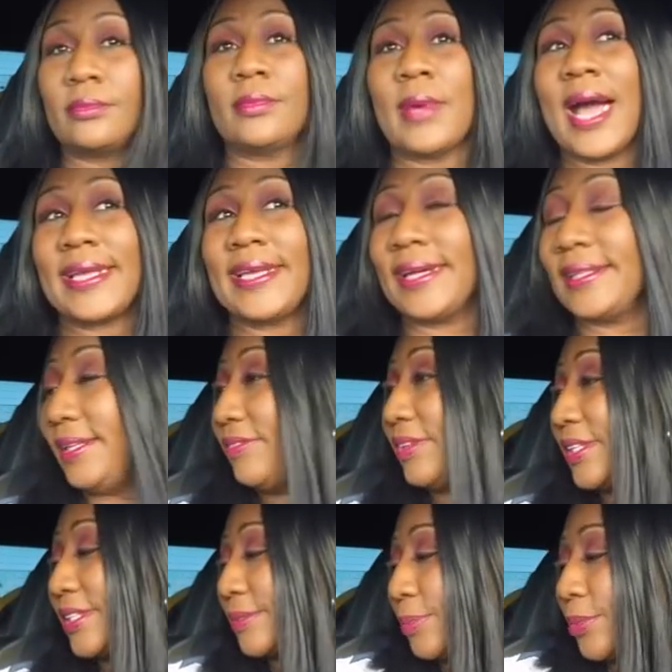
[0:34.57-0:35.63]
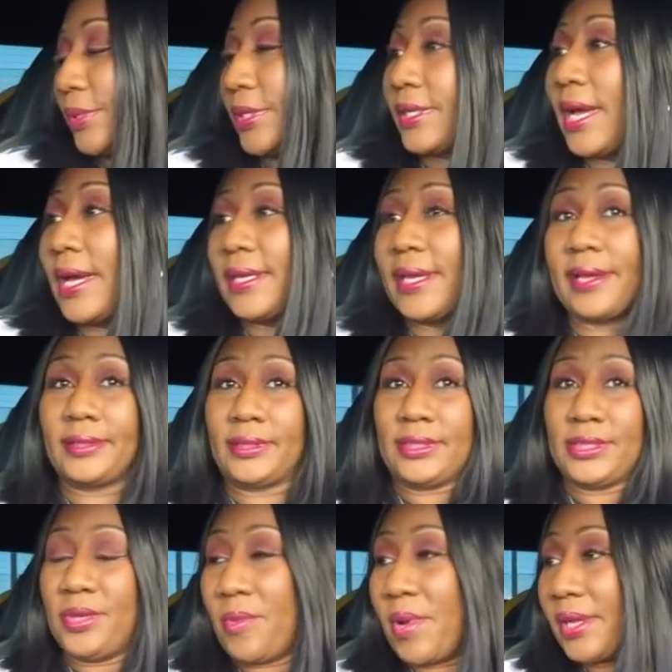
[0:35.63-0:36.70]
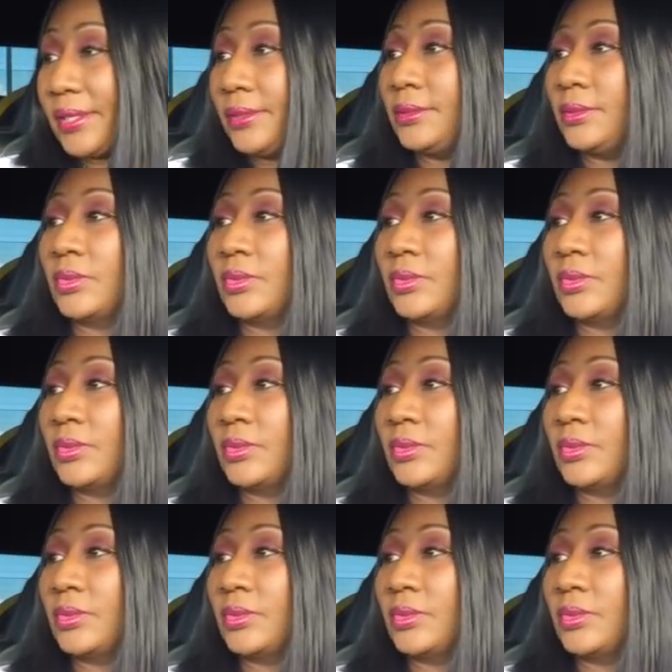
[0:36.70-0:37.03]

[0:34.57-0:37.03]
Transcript: How y'all living this morning? How y'all doing?